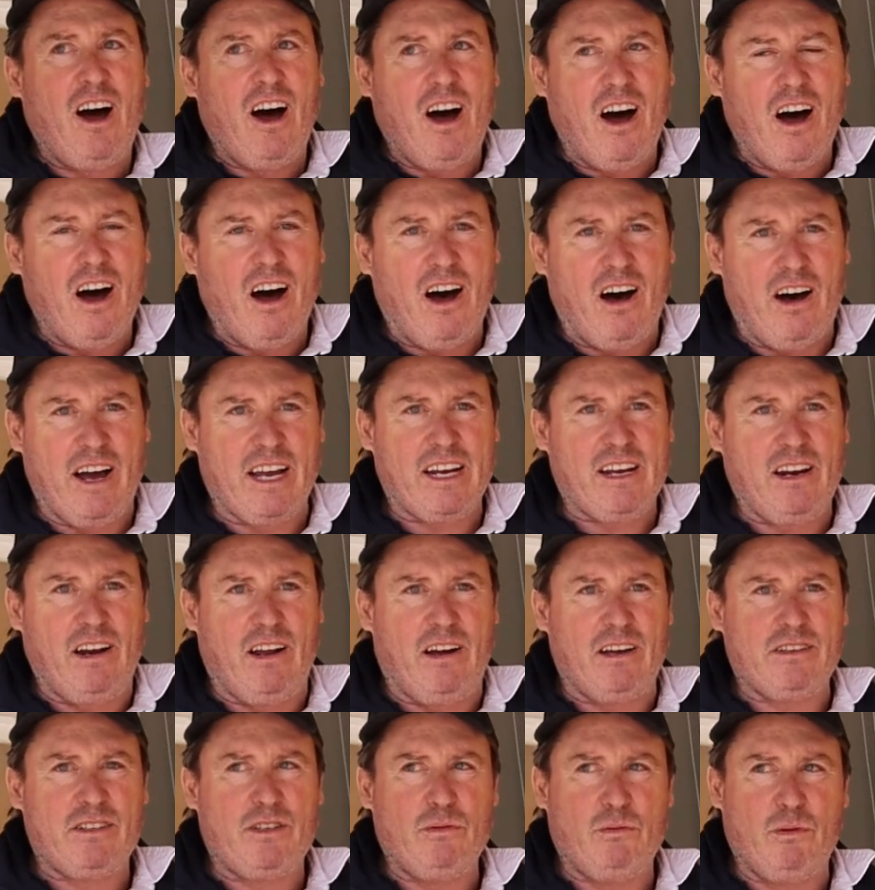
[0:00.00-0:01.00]
High
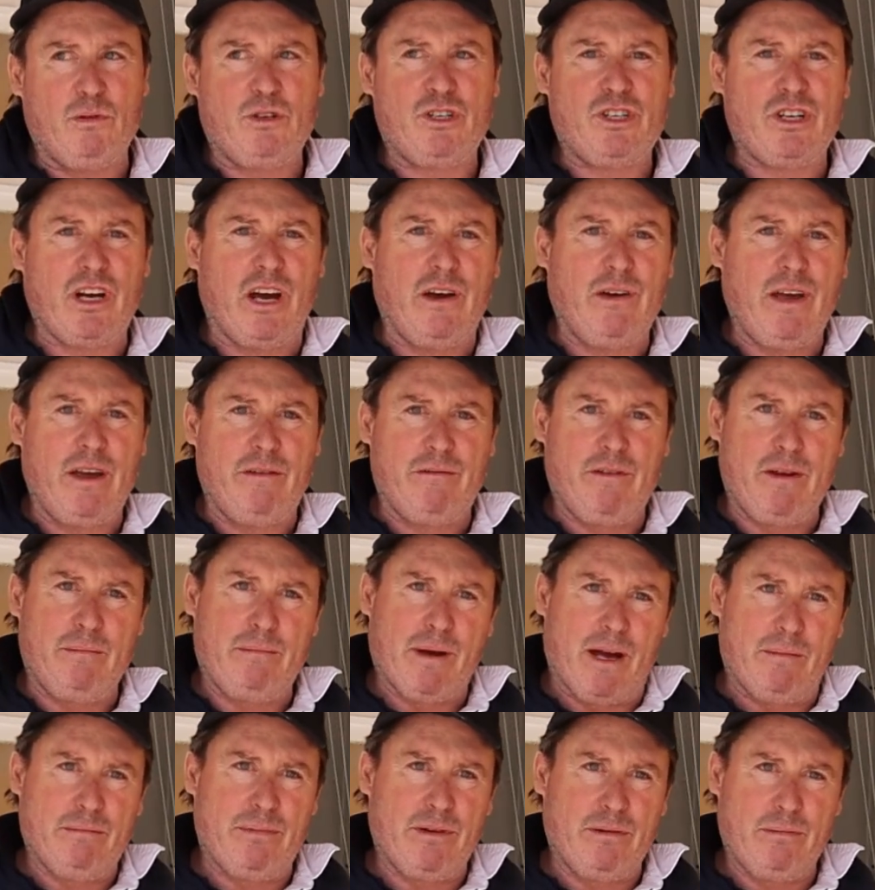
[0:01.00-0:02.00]
gloss will show every
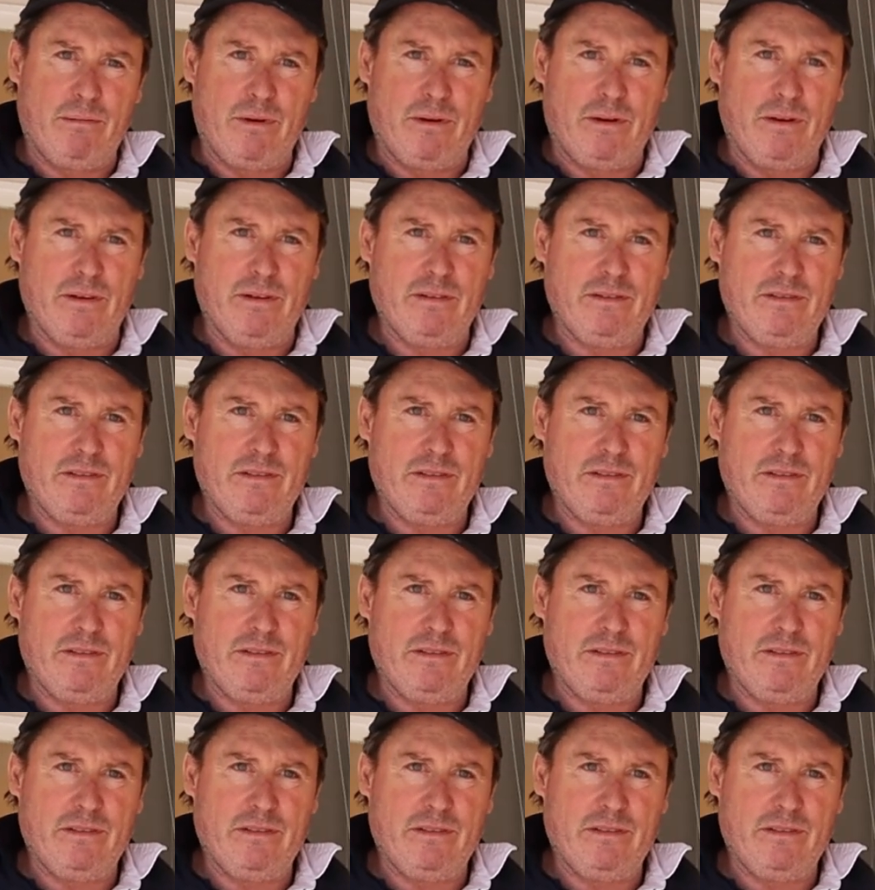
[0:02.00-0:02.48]
bump and bruise.